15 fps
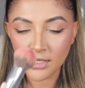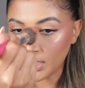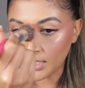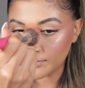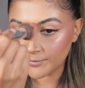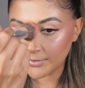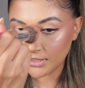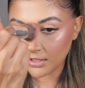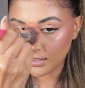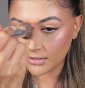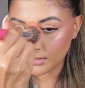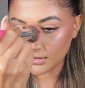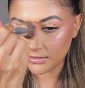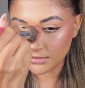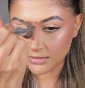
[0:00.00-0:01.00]
Kind of been
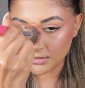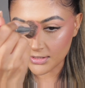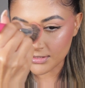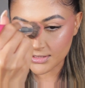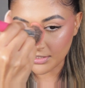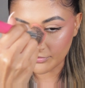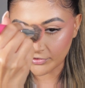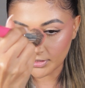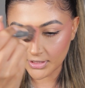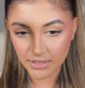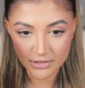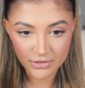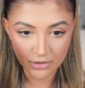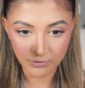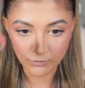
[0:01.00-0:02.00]
liking this area
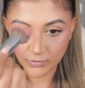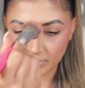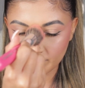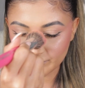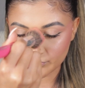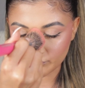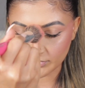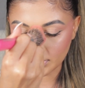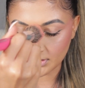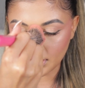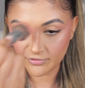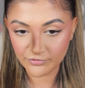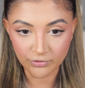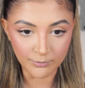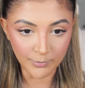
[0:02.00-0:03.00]
here, so whatever's really
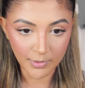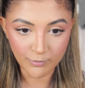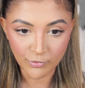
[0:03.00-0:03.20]
left on my